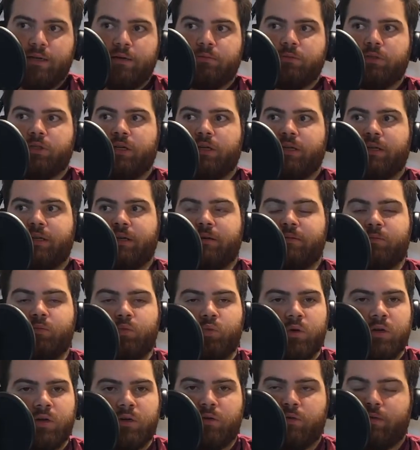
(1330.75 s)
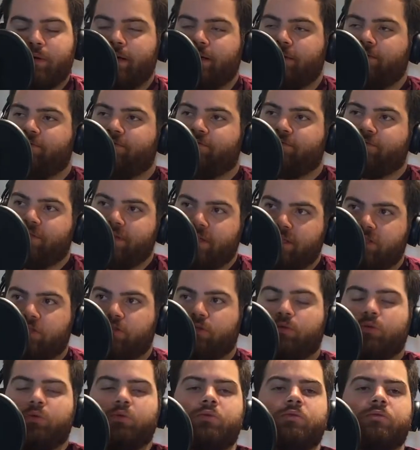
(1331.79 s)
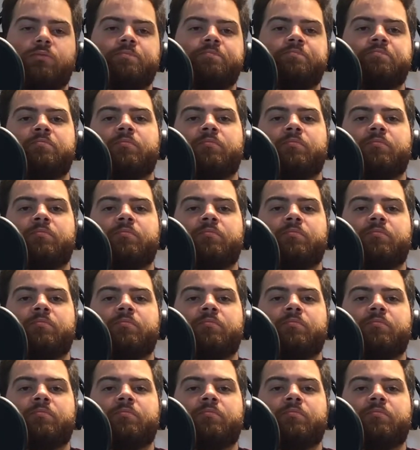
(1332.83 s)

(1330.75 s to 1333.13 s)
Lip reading: I'm trying to get work right, finish school.